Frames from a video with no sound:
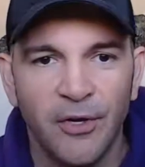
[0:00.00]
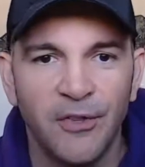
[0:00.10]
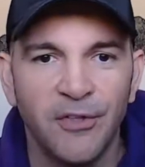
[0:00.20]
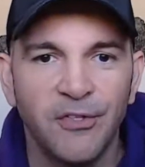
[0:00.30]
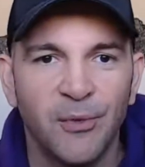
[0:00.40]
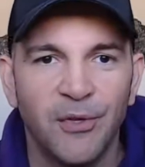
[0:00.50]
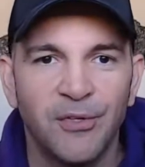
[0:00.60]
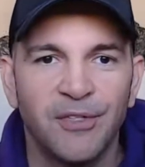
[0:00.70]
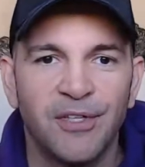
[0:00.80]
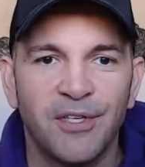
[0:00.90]
this is one of
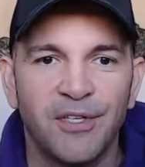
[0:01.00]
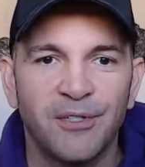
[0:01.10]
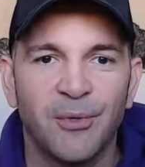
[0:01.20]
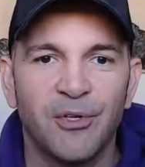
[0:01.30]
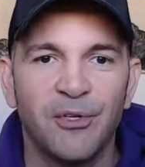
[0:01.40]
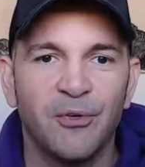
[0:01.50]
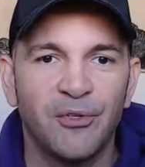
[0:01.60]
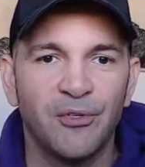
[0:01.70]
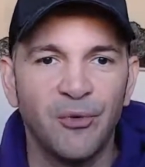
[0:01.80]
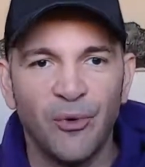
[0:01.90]
those things where you
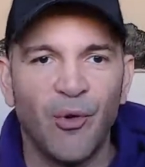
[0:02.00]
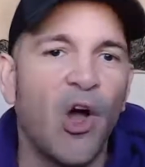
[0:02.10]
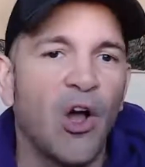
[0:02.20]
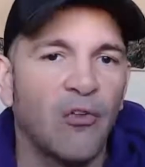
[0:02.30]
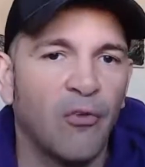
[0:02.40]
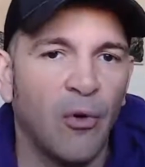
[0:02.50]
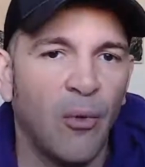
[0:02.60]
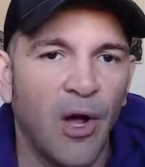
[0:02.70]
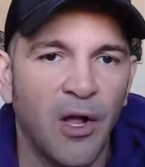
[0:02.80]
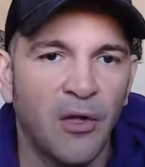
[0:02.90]
could do it wrong for a
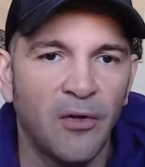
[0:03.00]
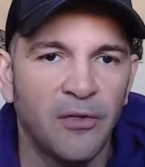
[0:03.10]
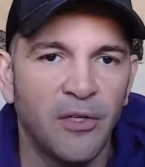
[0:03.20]
while, and